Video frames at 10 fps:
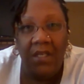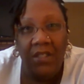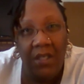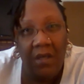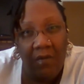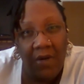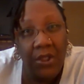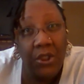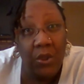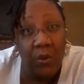
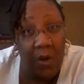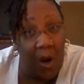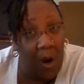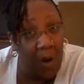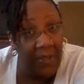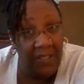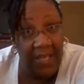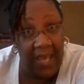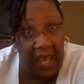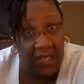generational karmic
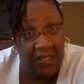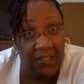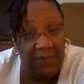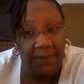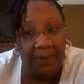debt,